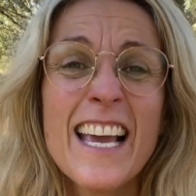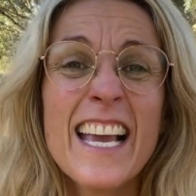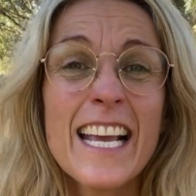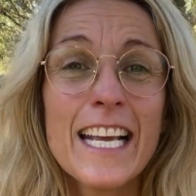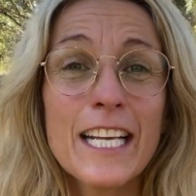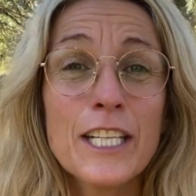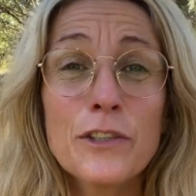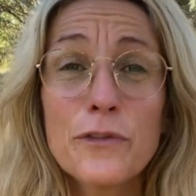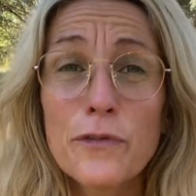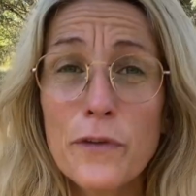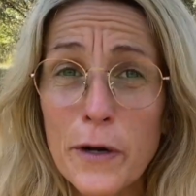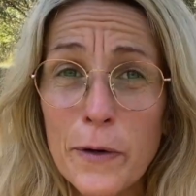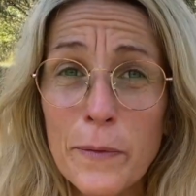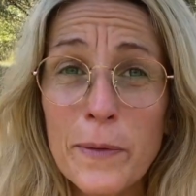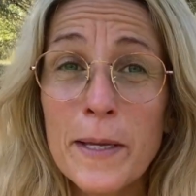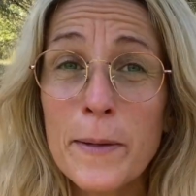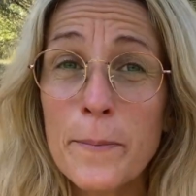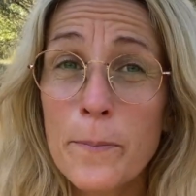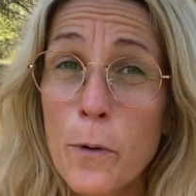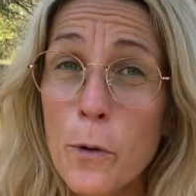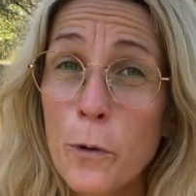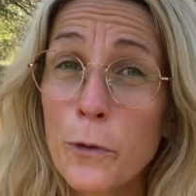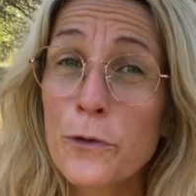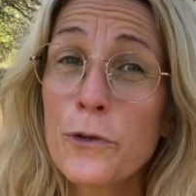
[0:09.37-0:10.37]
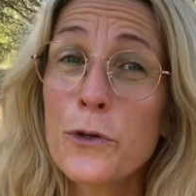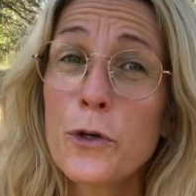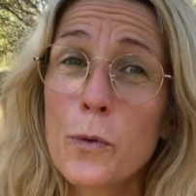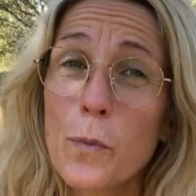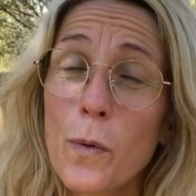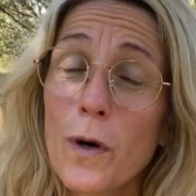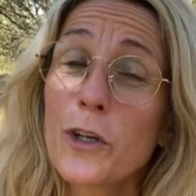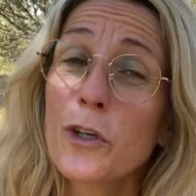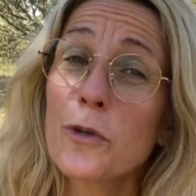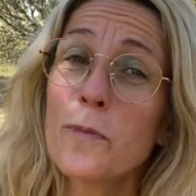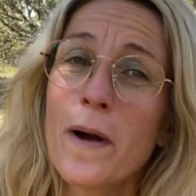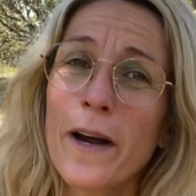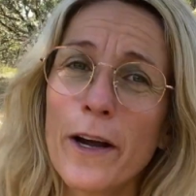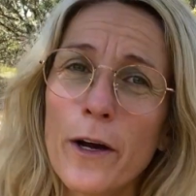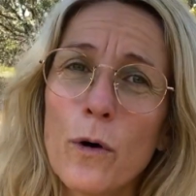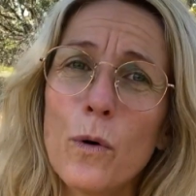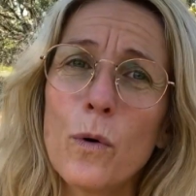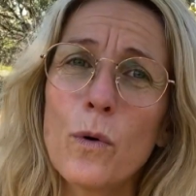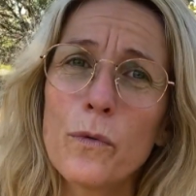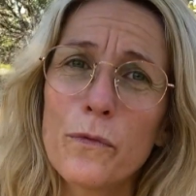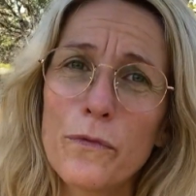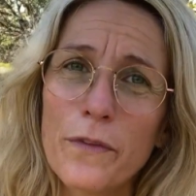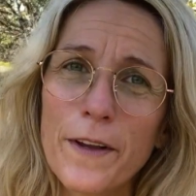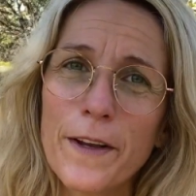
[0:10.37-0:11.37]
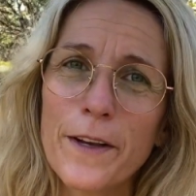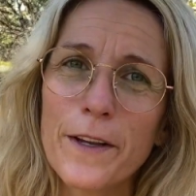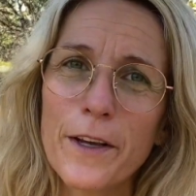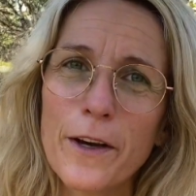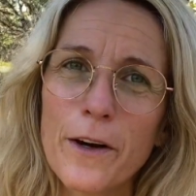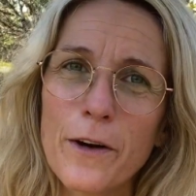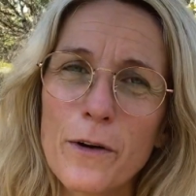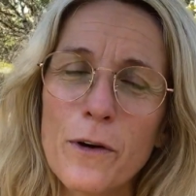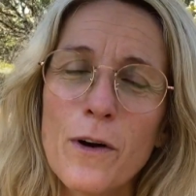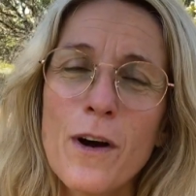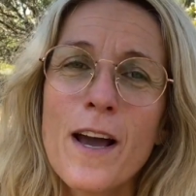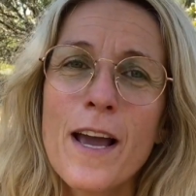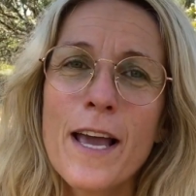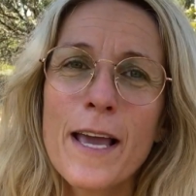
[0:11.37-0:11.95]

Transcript: It's very important you watch my whole video,